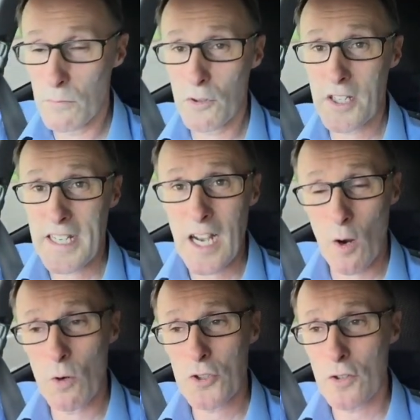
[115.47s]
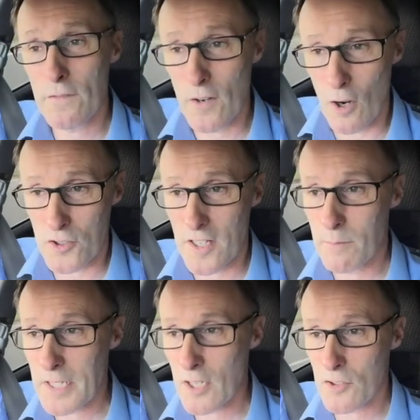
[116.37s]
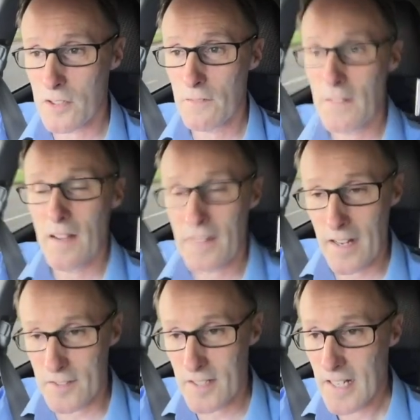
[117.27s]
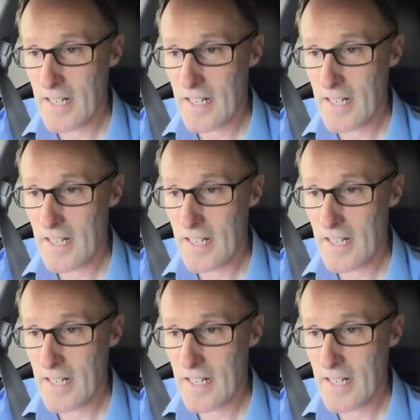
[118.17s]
but you can't always do 40 because of the fact that